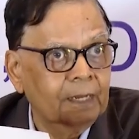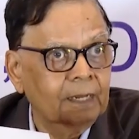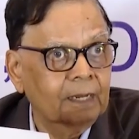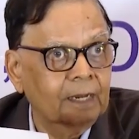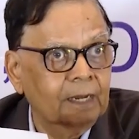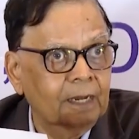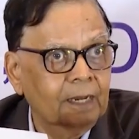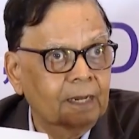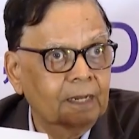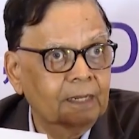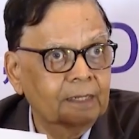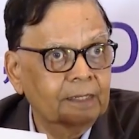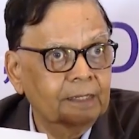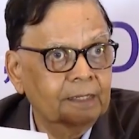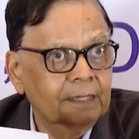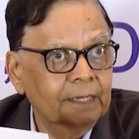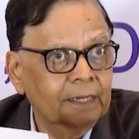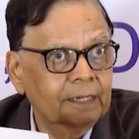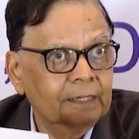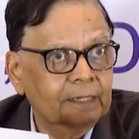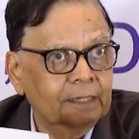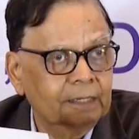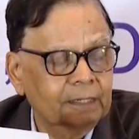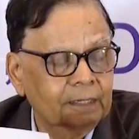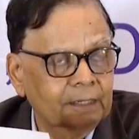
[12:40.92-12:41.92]

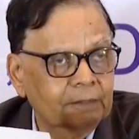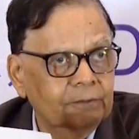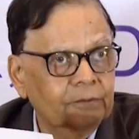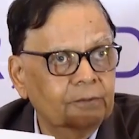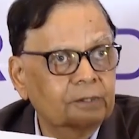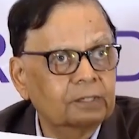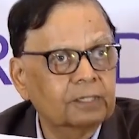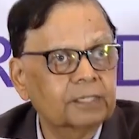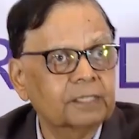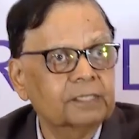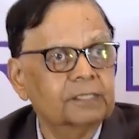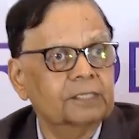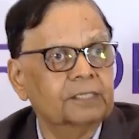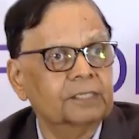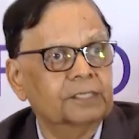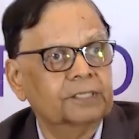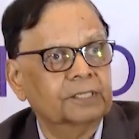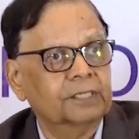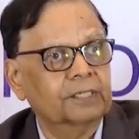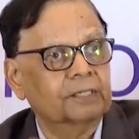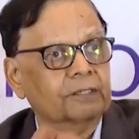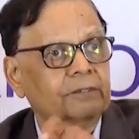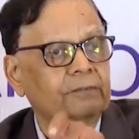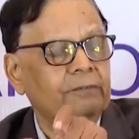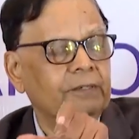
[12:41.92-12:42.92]
That what is the
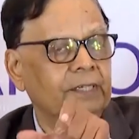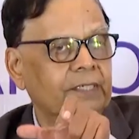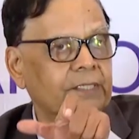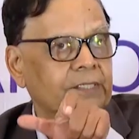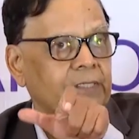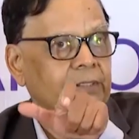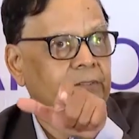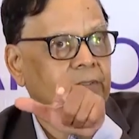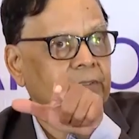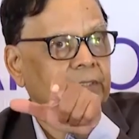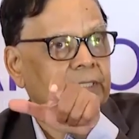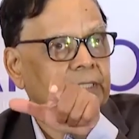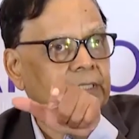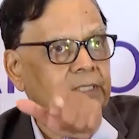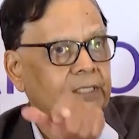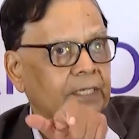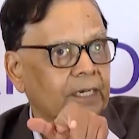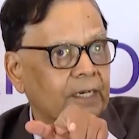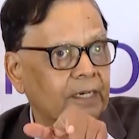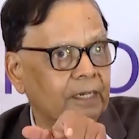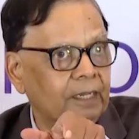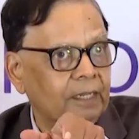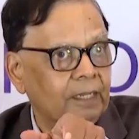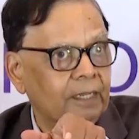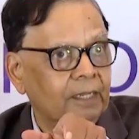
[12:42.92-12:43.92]
share of, let's say,
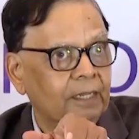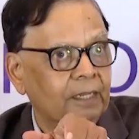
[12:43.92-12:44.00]
Odisha